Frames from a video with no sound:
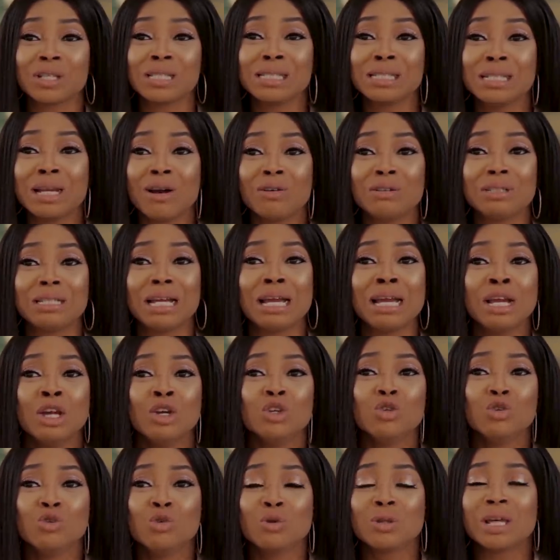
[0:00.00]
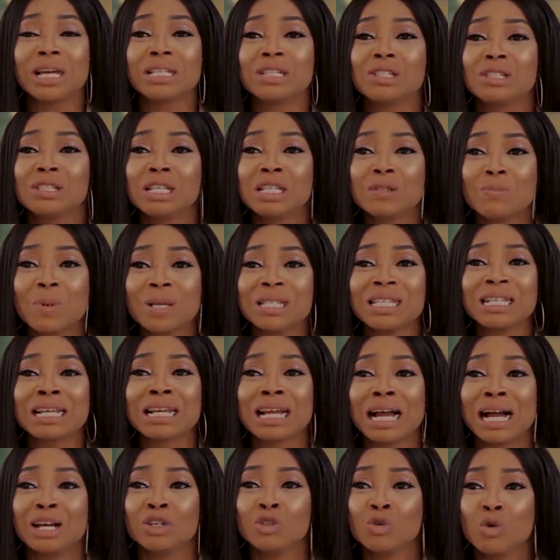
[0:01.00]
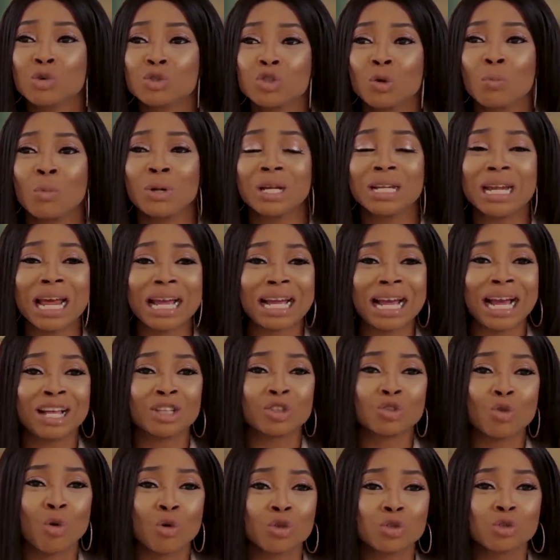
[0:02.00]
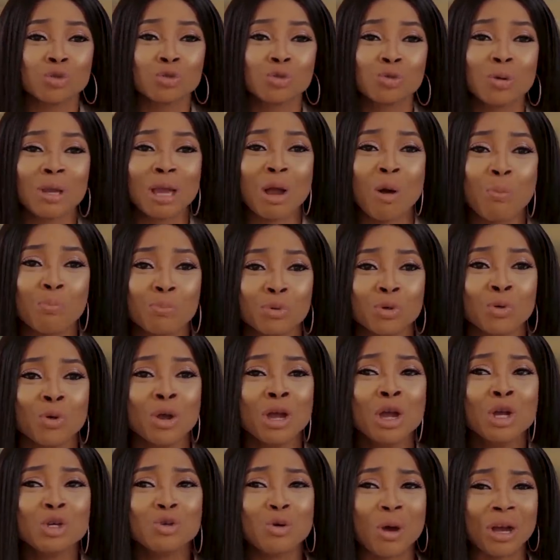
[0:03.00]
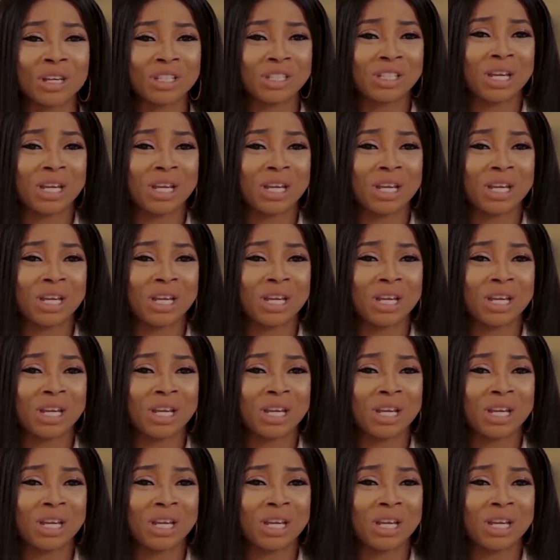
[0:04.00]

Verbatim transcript: you're sitting down there, you know that this person can know somebody that can talk to to help you. You are